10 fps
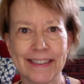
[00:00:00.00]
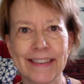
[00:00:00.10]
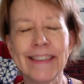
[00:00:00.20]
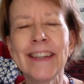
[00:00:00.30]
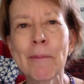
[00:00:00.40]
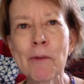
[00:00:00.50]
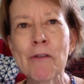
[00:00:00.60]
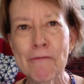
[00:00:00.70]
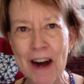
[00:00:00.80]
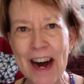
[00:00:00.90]
Number
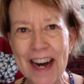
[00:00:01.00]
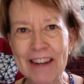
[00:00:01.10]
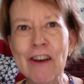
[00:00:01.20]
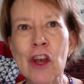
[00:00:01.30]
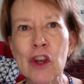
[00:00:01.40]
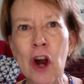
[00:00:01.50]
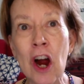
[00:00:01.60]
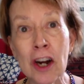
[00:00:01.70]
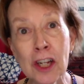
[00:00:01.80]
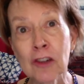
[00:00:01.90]
5, your
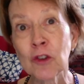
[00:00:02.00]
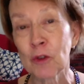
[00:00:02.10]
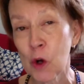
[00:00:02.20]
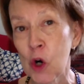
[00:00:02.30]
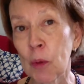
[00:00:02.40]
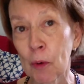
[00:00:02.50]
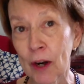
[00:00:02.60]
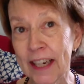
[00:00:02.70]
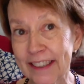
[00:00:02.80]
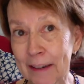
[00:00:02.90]
articles of incorporation